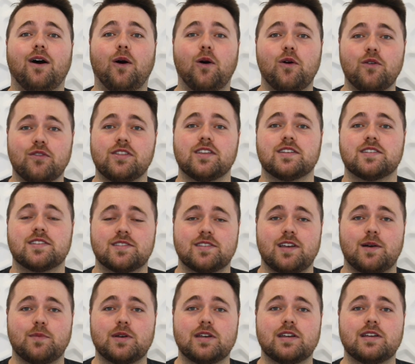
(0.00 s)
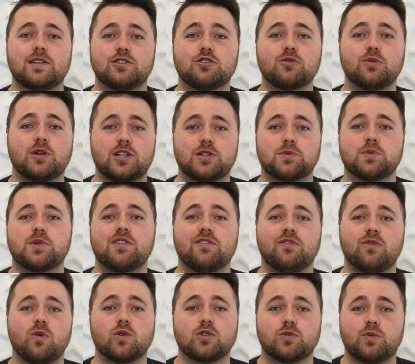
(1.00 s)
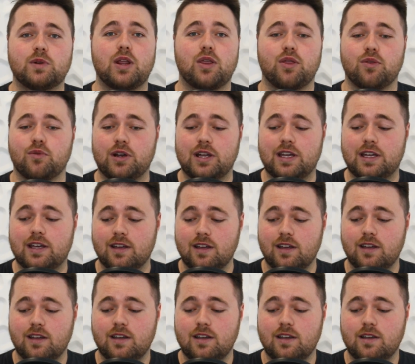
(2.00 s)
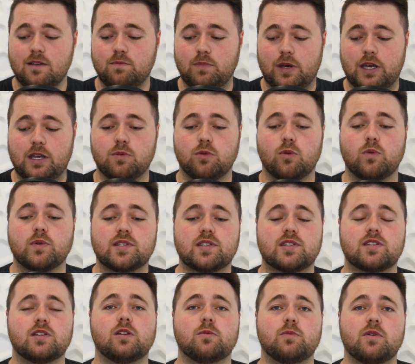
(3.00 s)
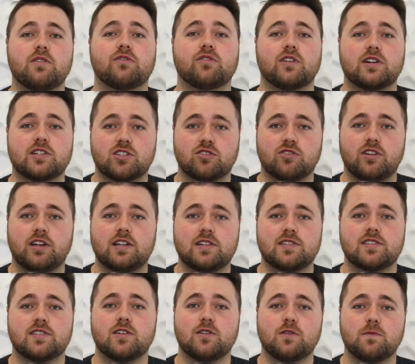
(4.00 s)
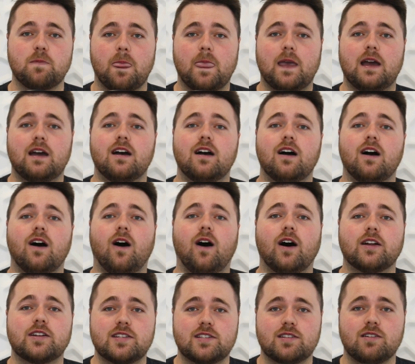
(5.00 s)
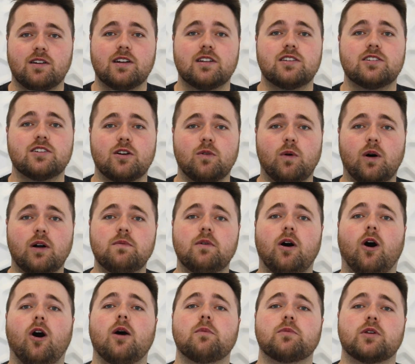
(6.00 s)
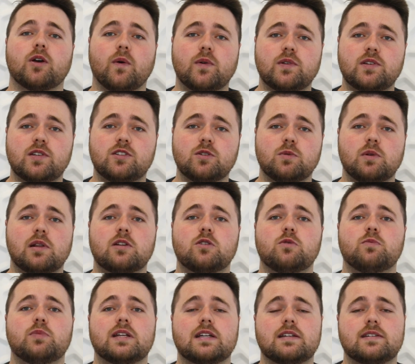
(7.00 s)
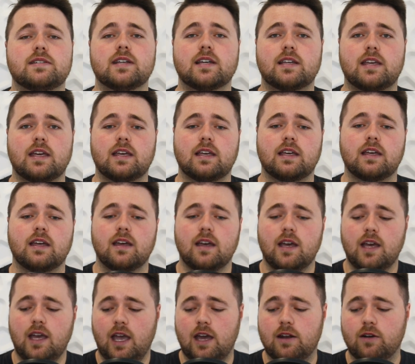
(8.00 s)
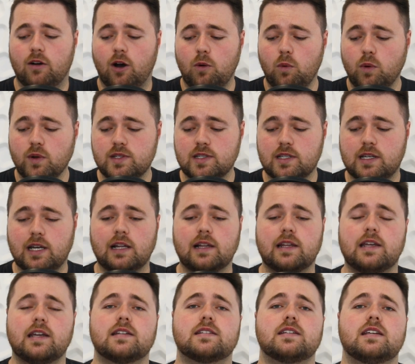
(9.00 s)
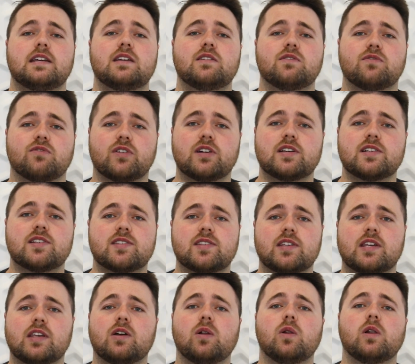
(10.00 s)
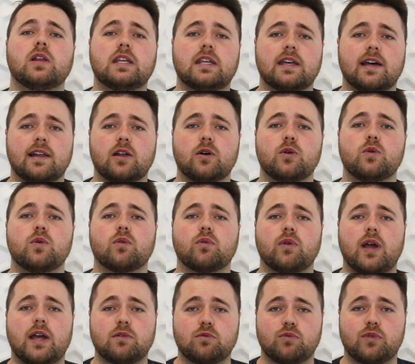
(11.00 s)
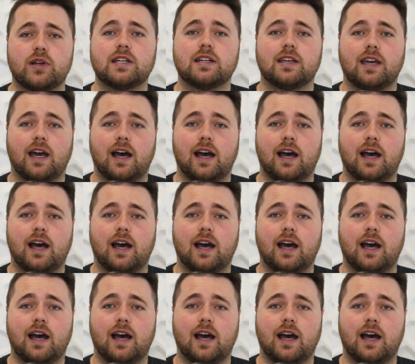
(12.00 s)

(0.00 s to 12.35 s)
over the summer in 2024-23, people were still a bit frustrated. So I decided, you know what, I'm going to do a little bit of digging, and I want to collect every single yellow and red